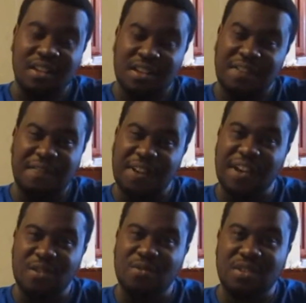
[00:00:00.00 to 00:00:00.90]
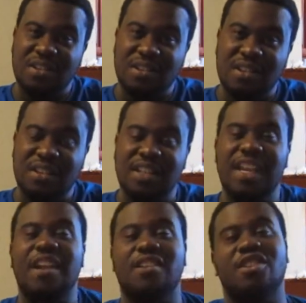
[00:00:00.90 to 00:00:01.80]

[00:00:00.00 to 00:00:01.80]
found the